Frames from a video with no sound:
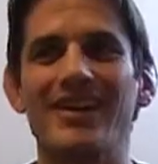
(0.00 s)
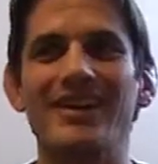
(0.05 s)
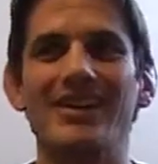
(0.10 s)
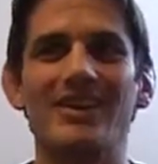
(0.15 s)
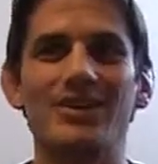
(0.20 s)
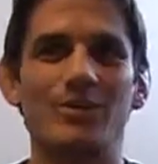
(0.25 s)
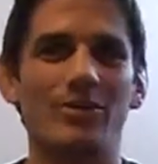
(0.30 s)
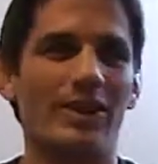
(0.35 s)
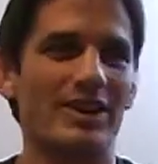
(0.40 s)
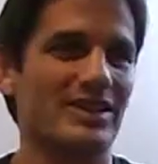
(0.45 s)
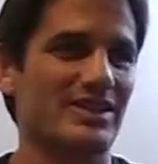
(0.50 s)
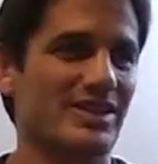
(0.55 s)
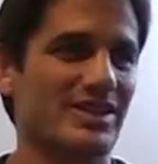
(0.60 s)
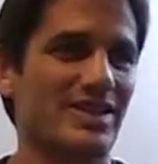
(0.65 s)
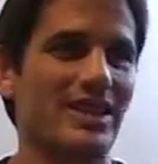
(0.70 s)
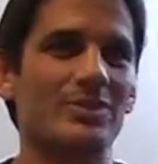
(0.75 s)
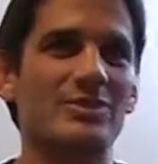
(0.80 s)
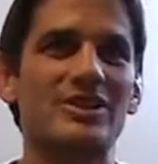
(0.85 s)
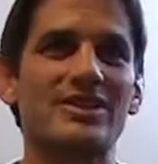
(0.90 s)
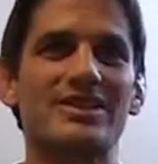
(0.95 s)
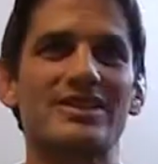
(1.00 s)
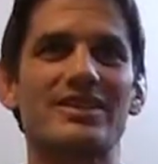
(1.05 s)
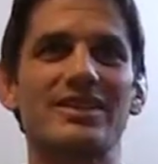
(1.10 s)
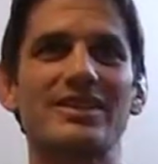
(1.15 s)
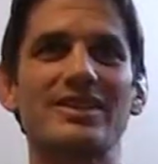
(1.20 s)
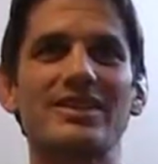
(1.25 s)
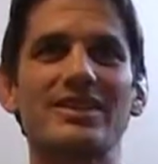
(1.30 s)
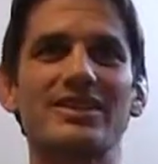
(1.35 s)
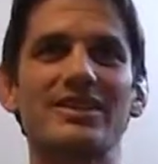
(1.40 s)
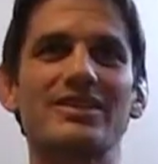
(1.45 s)
you want to see them
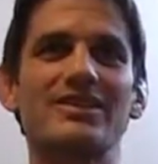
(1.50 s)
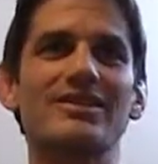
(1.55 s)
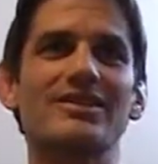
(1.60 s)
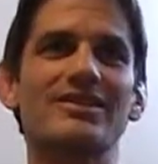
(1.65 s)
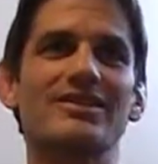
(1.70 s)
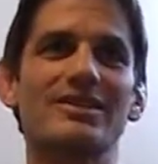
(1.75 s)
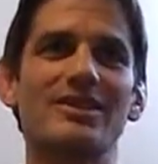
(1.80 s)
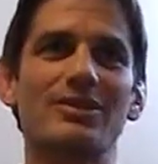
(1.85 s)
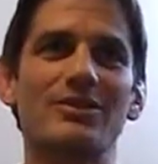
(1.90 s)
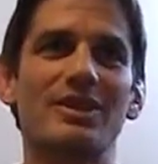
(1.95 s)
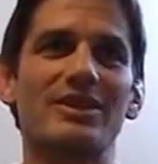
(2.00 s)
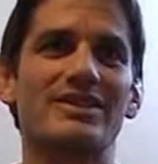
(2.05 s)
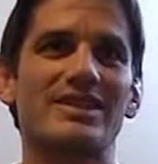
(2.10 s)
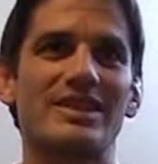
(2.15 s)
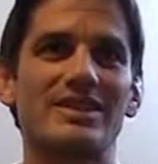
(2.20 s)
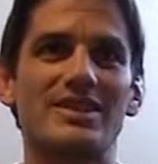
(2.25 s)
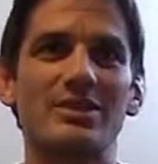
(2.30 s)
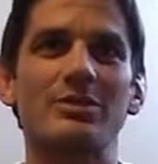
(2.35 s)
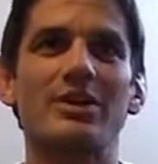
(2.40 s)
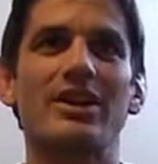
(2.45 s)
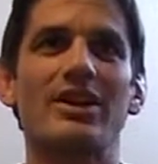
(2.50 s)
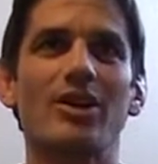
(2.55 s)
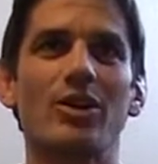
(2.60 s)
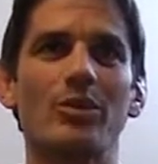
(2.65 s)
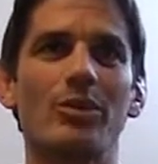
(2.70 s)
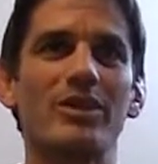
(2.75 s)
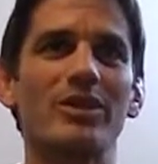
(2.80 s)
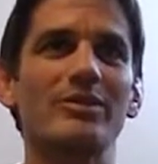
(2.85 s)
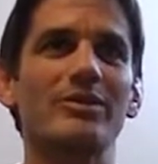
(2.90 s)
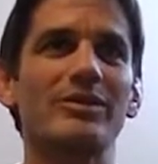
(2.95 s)
succeed, and, you know, I teach them and
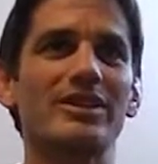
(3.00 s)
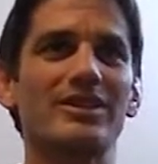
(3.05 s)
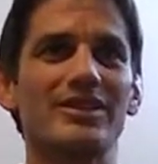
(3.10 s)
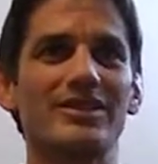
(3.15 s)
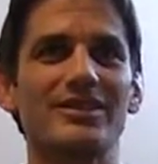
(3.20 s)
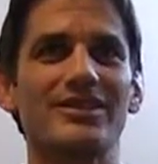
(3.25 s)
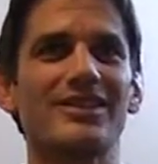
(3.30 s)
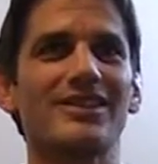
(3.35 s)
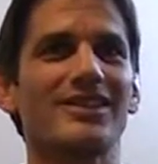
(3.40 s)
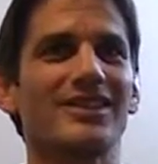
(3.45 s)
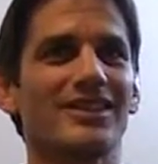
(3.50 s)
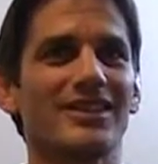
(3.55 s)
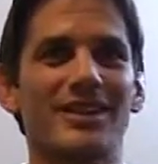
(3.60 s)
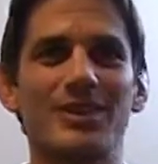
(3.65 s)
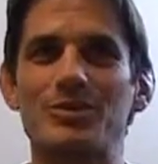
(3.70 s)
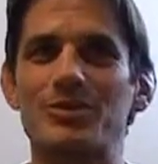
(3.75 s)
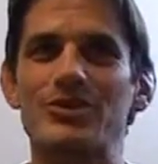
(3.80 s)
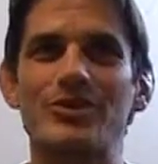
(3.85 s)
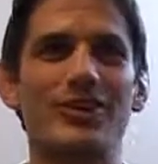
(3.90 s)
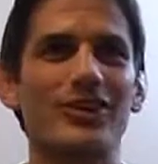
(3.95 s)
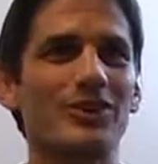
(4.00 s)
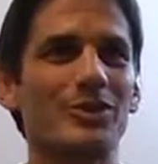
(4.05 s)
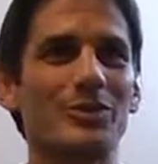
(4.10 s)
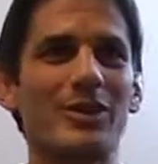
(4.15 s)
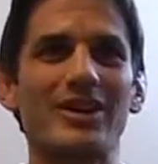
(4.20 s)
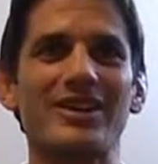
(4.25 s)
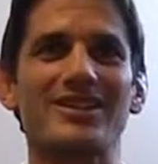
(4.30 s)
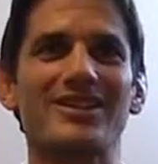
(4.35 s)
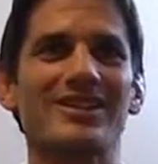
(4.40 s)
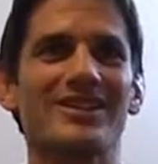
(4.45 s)
help them, and keeps drawing you
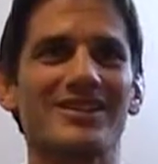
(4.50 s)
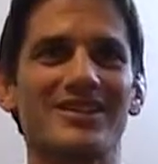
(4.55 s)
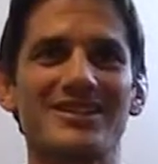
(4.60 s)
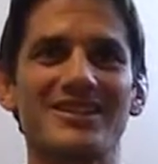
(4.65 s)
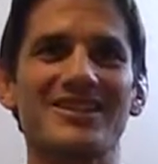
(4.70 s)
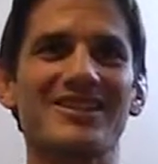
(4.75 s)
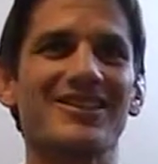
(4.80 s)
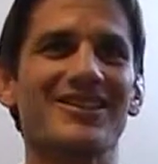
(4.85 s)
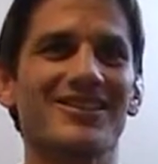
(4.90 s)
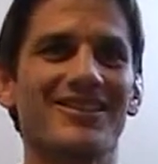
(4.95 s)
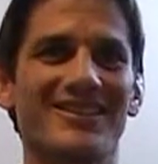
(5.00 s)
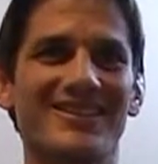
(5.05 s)
back in. So.